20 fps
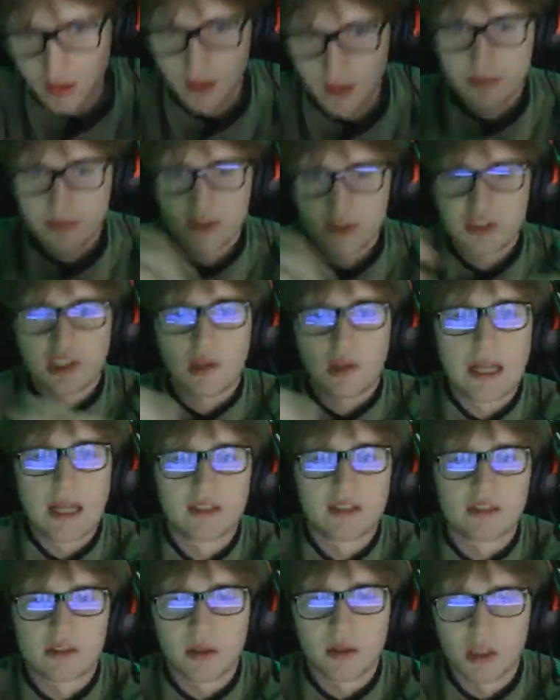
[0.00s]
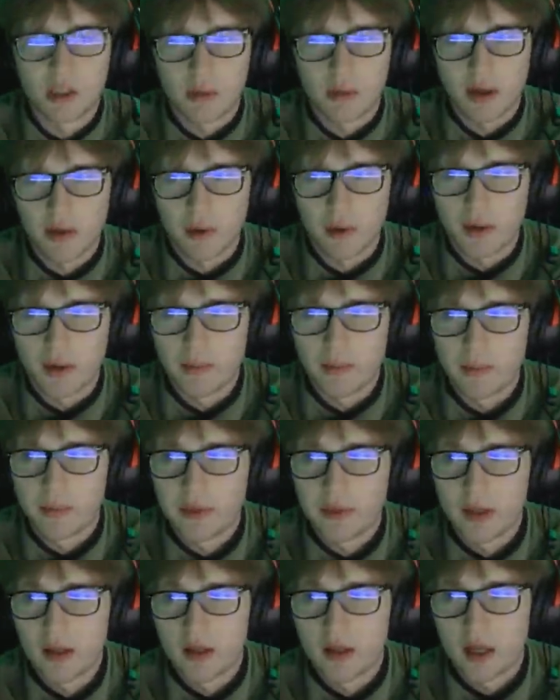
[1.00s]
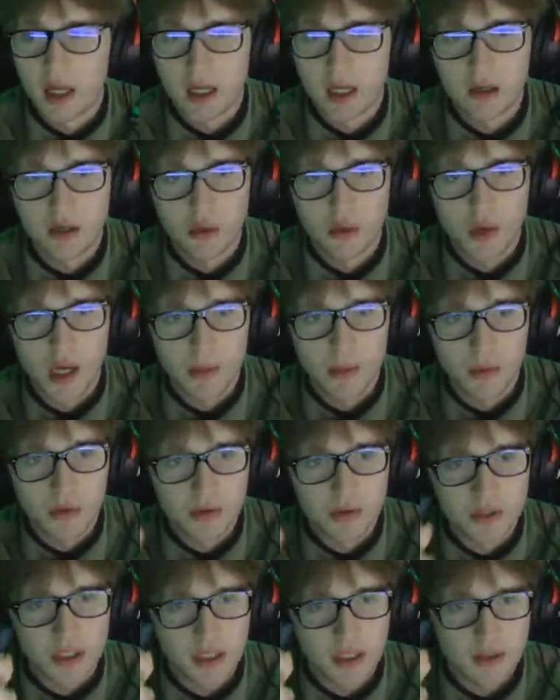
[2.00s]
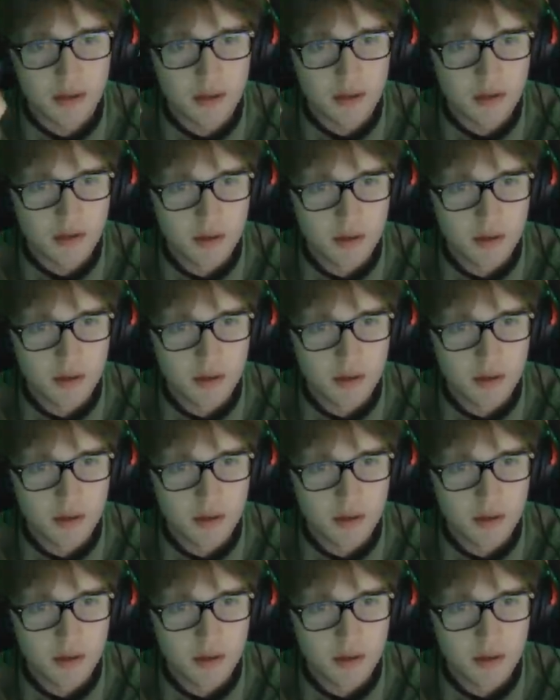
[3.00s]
this is a glasses cleaner, by the way. I don't know why I'm holding it.